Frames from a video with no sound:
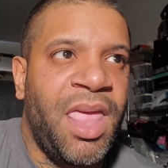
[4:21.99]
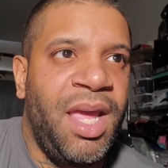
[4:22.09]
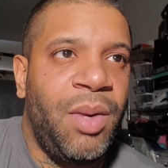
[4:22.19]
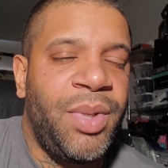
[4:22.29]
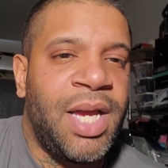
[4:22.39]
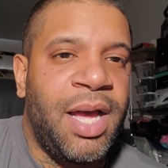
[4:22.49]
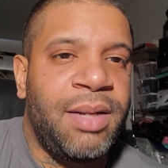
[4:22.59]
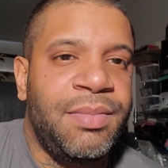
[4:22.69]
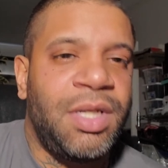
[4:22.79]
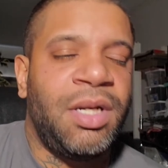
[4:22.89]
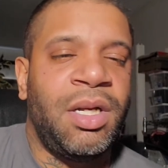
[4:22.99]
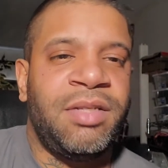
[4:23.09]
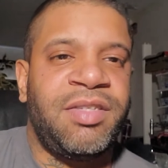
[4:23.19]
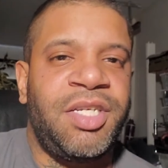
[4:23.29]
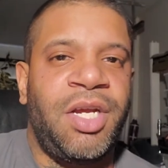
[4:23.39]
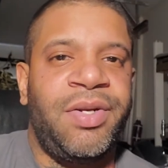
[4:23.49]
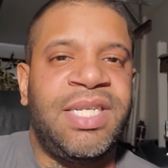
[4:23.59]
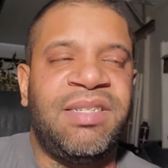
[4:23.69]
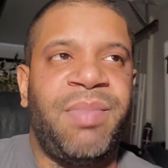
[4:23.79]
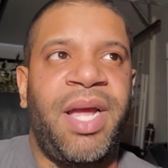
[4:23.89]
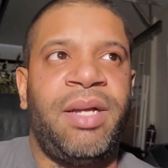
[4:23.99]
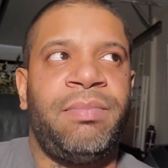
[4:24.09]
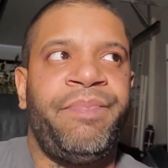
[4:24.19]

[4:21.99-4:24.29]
and we got Zadarius back.